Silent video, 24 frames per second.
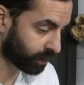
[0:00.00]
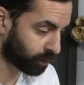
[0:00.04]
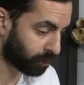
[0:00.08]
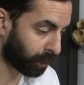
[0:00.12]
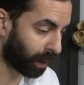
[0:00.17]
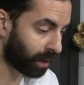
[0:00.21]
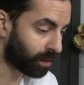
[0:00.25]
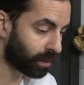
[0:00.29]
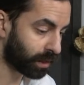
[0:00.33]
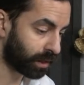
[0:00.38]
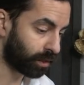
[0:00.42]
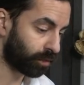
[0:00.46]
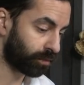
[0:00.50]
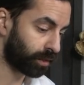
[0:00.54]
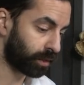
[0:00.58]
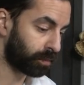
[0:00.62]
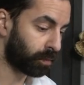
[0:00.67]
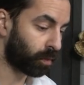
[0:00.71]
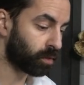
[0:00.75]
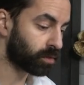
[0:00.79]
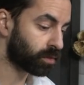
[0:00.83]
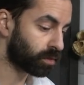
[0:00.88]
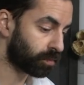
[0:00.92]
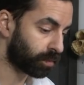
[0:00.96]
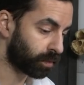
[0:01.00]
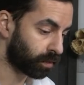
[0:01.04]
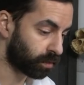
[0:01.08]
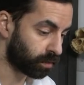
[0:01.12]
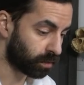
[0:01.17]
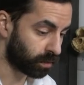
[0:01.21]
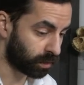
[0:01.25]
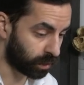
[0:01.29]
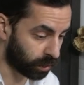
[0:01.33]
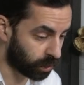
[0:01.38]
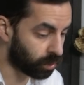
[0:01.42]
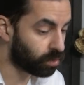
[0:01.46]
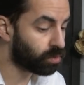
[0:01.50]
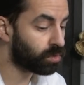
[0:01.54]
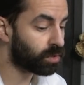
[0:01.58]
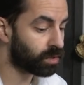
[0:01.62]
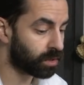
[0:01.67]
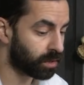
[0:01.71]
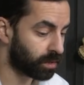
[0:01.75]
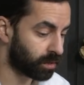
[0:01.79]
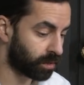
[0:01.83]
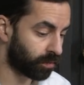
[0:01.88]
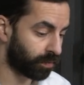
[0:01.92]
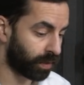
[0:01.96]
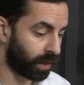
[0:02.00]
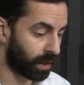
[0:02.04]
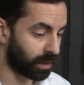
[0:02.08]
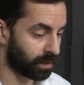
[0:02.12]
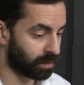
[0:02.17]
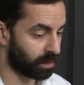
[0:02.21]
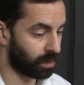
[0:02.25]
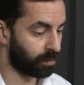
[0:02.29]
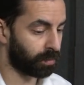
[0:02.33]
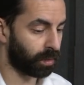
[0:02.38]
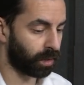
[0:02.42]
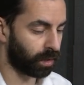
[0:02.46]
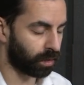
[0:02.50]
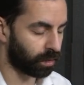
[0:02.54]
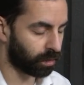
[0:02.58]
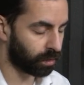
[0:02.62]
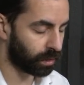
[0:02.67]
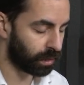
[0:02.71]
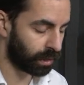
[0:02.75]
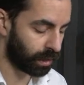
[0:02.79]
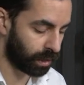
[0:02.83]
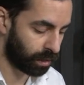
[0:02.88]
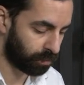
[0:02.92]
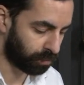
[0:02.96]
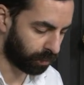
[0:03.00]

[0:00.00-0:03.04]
of expanding on the possible uses of ASMR,